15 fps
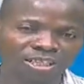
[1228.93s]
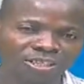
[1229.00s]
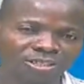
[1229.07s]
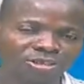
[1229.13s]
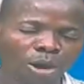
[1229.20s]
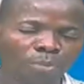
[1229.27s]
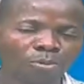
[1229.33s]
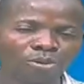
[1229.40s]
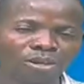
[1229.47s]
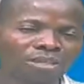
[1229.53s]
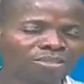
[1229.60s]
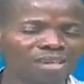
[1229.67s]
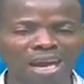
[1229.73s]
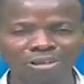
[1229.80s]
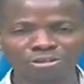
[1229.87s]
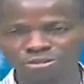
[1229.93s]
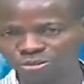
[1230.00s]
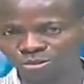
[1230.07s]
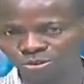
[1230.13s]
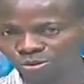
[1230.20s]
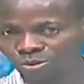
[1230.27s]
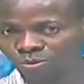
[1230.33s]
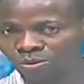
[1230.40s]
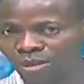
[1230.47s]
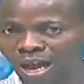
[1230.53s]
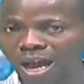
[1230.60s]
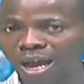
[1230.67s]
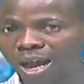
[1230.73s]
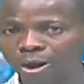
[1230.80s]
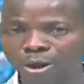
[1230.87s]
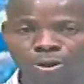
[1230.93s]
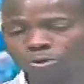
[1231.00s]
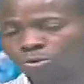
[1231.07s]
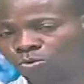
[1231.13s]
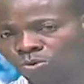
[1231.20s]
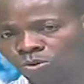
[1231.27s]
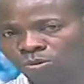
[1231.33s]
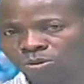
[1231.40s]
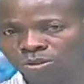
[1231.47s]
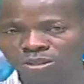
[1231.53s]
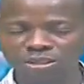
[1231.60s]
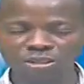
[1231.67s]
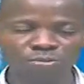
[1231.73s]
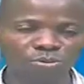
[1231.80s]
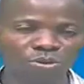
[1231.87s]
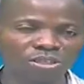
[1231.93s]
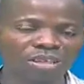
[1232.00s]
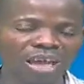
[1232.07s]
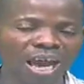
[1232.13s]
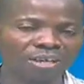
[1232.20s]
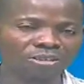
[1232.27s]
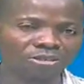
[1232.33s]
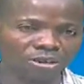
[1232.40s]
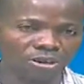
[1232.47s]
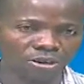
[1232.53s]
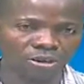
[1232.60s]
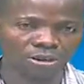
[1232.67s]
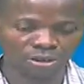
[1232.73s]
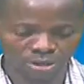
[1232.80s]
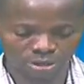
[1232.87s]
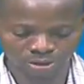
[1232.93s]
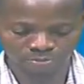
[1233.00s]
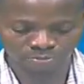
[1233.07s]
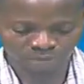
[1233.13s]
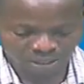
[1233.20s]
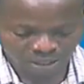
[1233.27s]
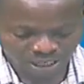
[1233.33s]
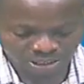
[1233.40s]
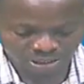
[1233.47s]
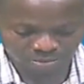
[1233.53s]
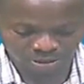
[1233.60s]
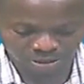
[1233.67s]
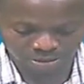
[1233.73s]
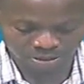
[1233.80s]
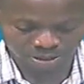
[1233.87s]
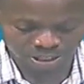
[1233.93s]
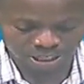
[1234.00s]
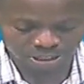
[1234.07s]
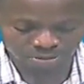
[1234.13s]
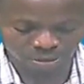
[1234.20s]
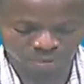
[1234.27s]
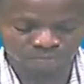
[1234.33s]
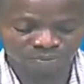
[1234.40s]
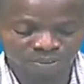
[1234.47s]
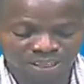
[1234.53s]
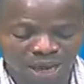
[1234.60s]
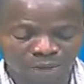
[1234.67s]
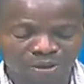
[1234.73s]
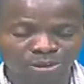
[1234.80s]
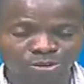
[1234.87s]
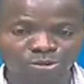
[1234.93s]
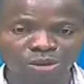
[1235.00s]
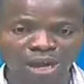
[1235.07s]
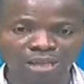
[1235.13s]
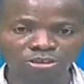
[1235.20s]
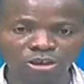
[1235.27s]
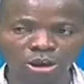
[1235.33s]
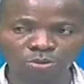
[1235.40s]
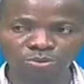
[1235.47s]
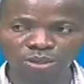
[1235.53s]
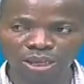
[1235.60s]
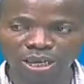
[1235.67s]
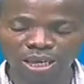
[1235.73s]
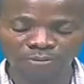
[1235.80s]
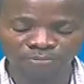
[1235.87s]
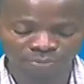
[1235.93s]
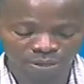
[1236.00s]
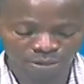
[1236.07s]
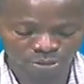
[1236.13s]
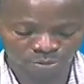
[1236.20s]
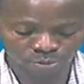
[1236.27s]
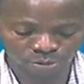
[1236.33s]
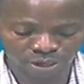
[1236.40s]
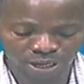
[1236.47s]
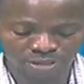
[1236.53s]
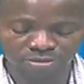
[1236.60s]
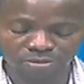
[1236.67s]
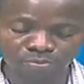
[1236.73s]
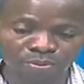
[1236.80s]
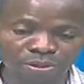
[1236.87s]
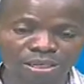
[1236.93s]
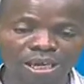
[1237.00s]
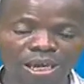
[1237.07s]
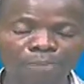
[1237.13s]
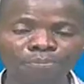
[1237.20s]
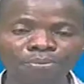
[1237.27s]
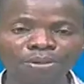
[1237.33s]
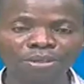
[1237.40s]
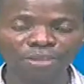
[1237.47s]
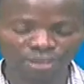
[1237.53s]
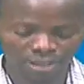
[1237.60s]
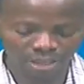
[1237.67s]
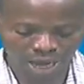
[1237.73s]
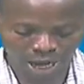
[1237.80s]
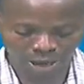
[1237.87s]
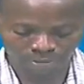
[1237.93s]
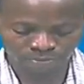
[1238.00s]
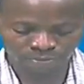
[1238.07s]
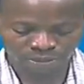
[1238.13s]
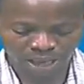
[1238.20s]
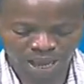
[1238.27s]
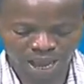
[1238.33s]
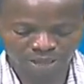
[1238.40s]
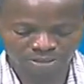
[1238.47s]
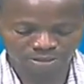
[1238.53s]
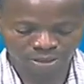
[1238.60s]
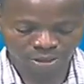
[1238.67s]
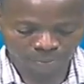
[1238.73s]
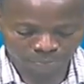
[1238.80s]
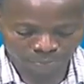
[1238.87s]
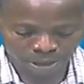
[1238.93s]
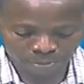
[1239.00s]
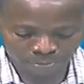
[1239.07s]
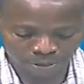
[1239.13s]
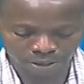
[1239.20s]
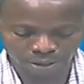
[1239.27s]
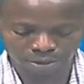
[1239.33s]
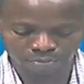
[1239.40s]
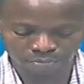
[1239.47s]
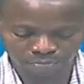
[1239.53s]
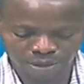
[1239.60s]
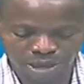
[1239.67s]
It is not pronounced as U or U. It is pronounced as litmus. Now, when you look at option A, you pronounce PAPER as paper.